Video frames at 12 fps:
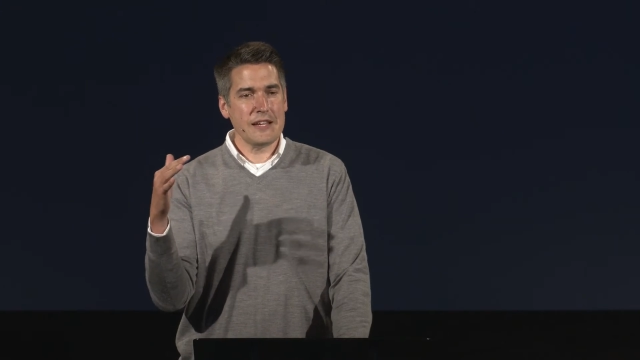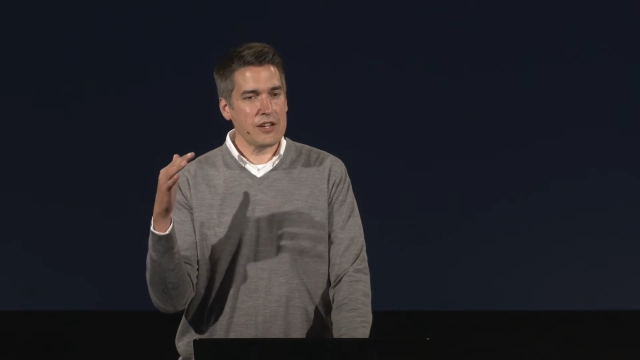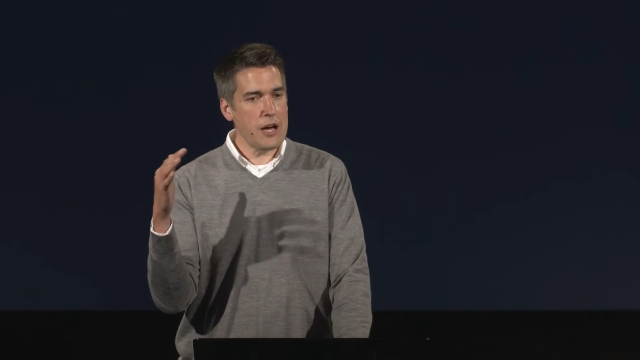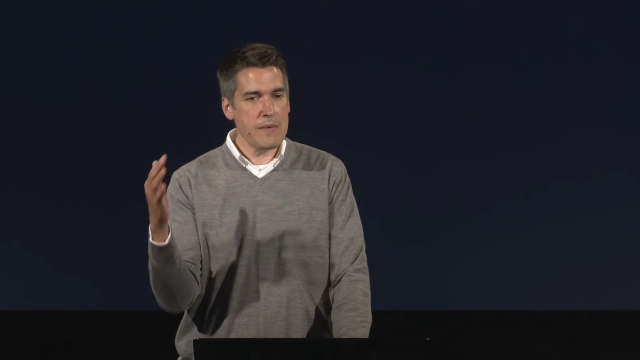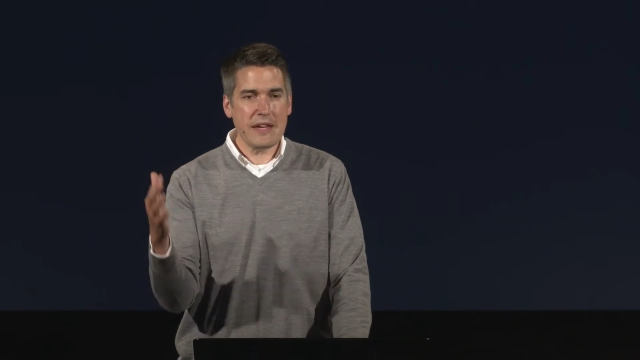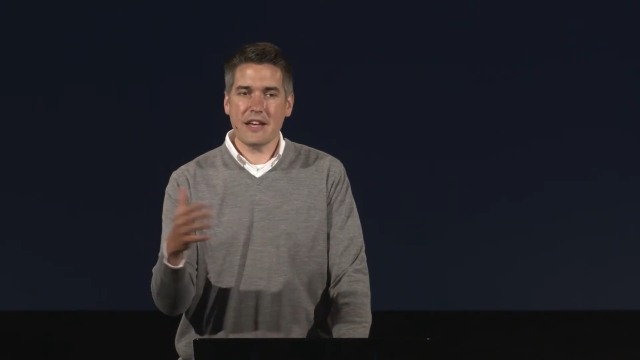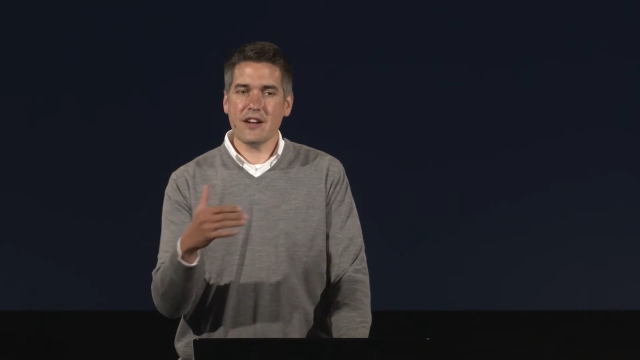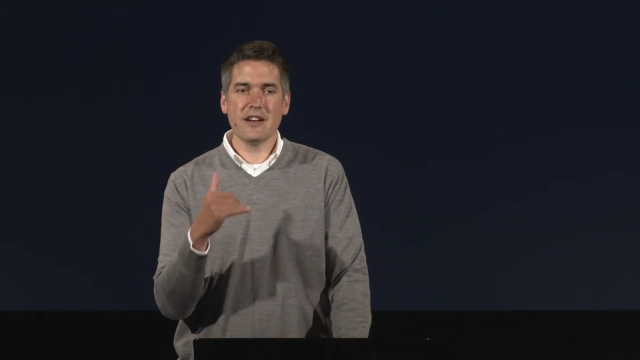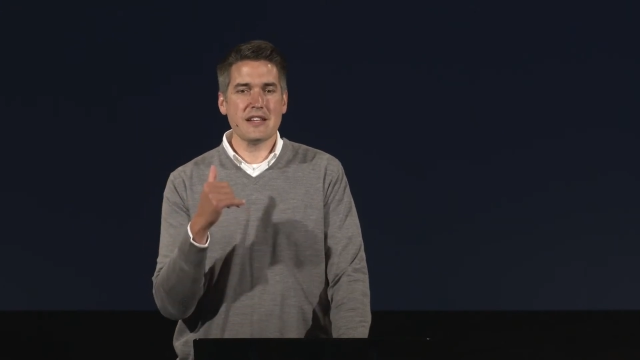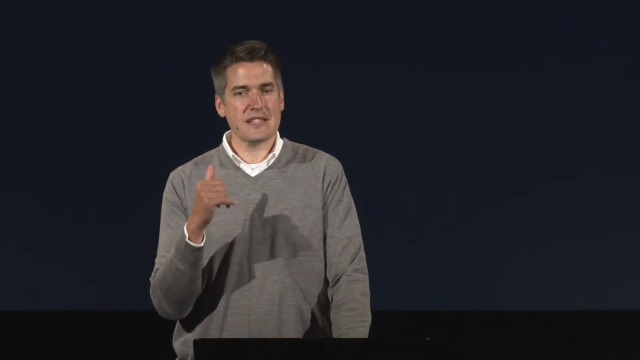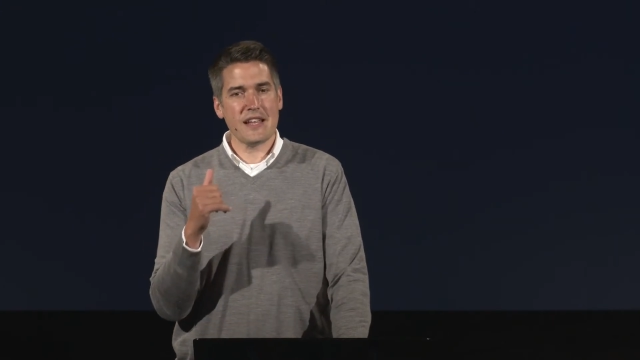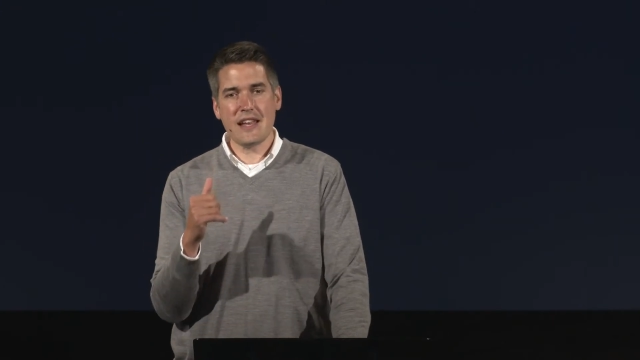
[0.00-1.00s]
coming in on
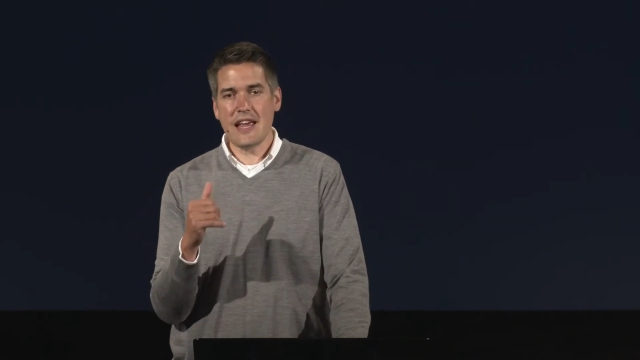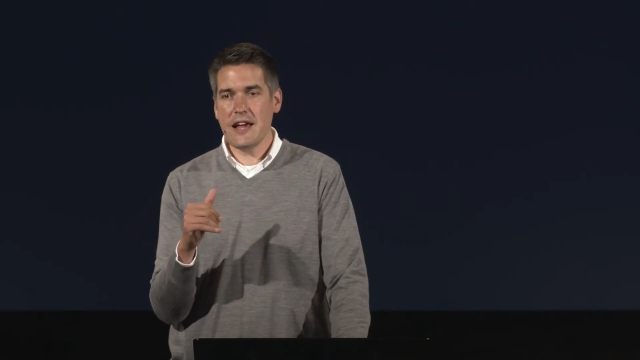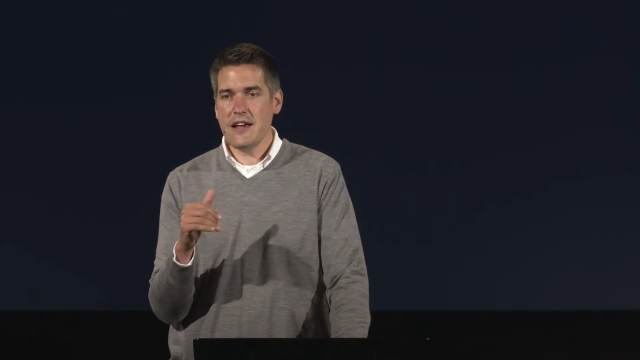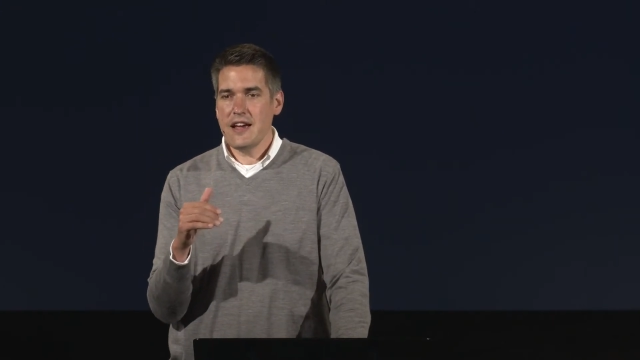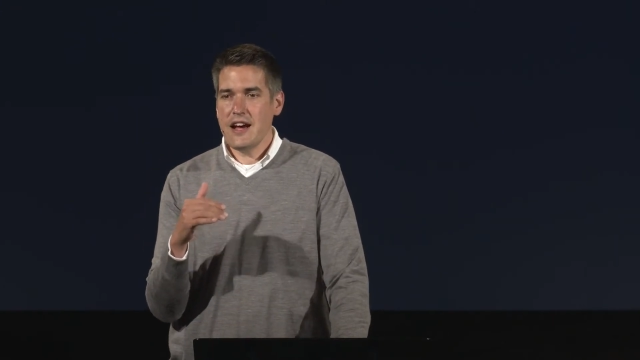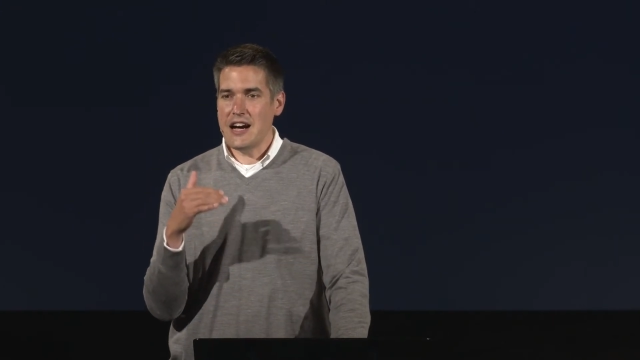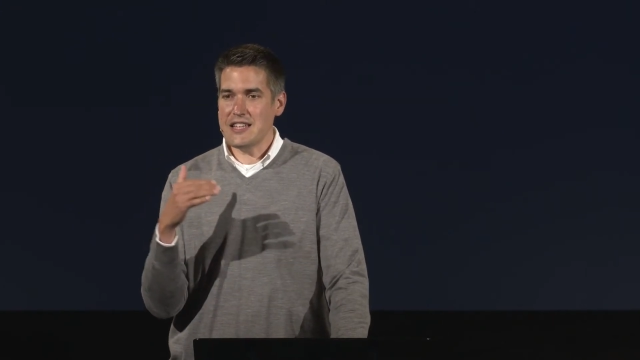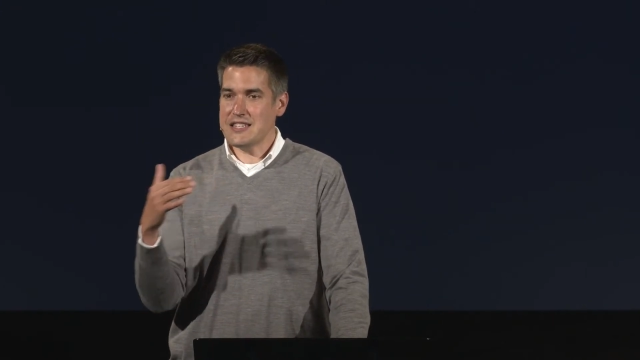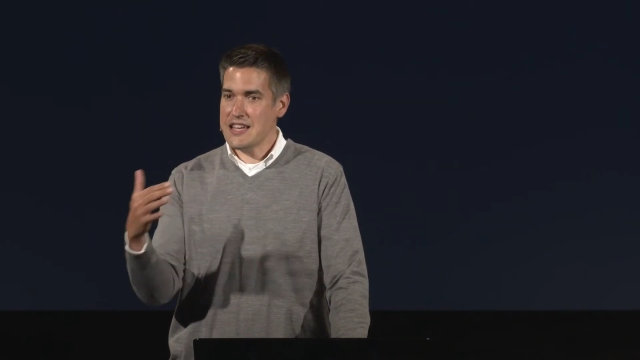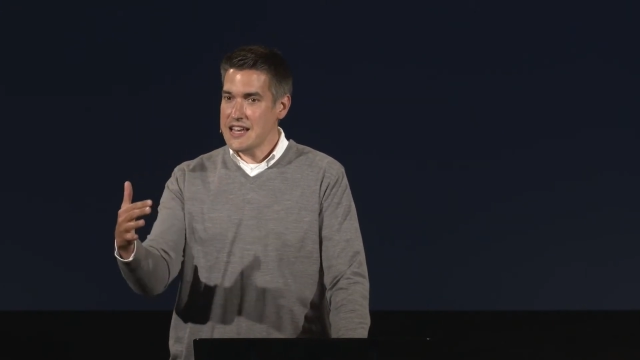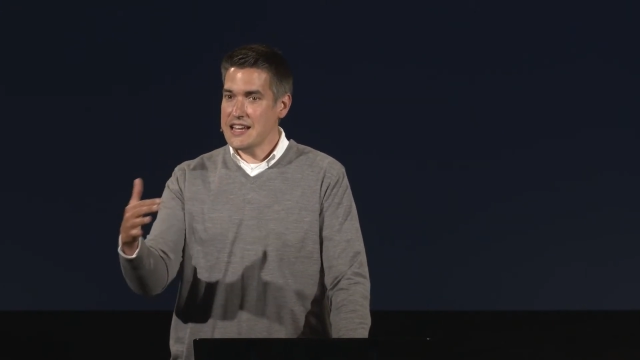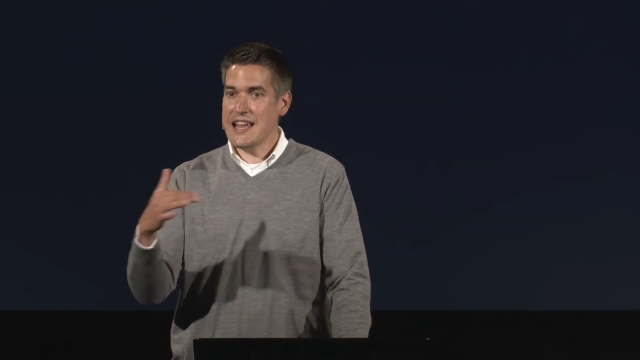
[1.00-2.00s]
a Sunday,
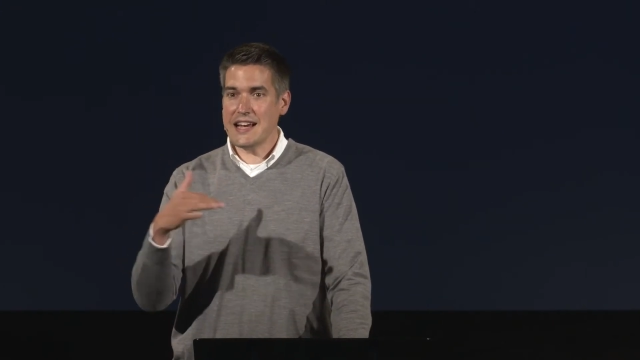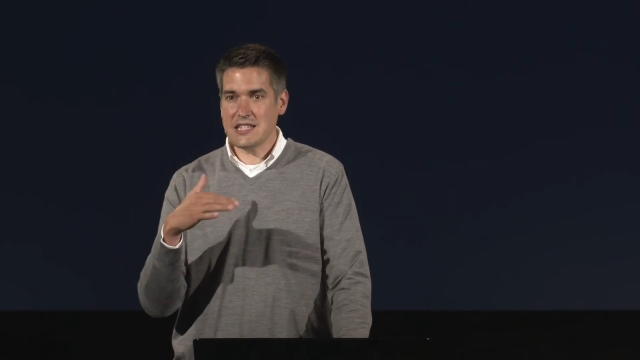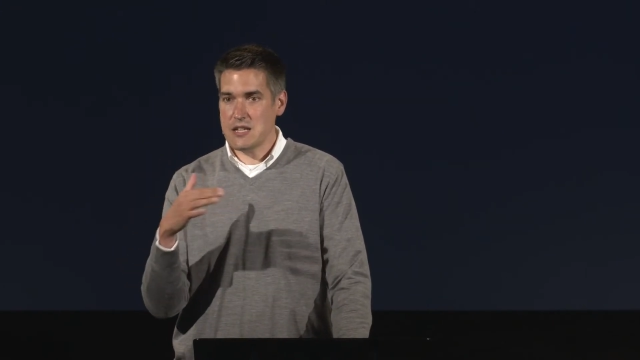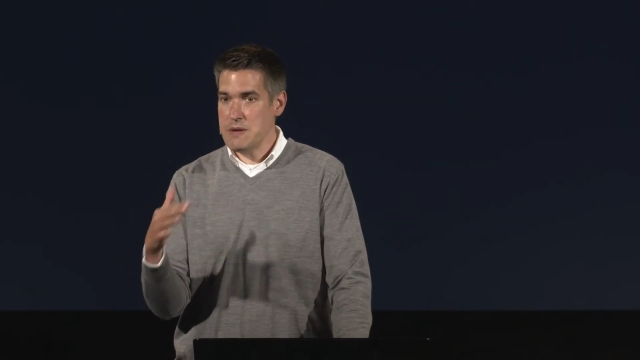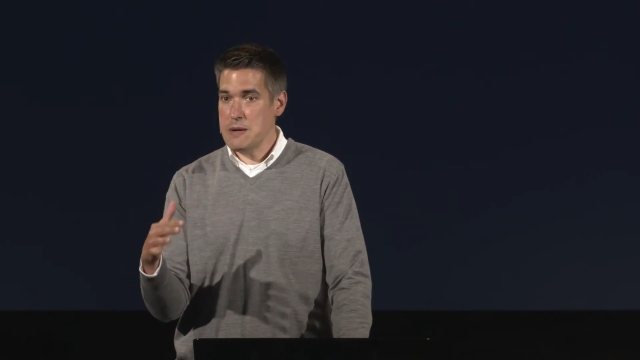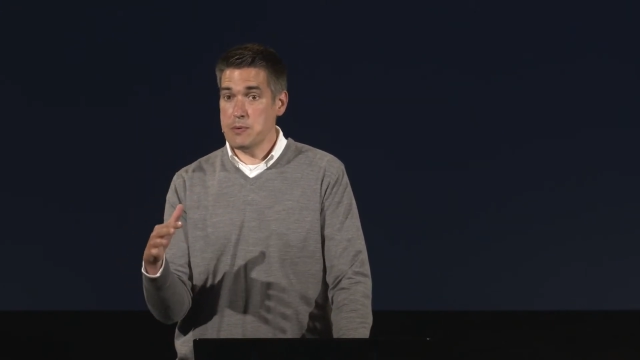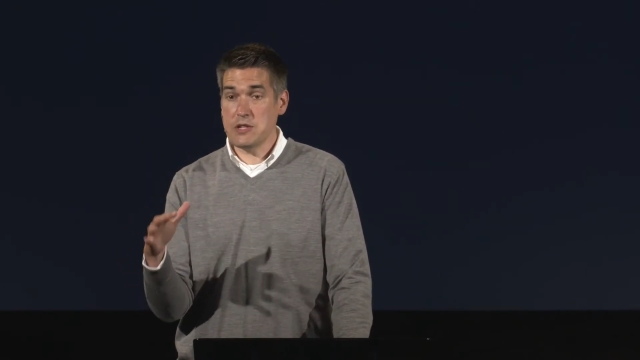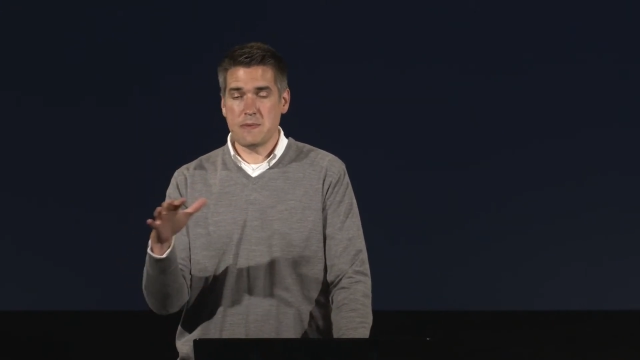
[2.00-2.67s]
sitting next to people,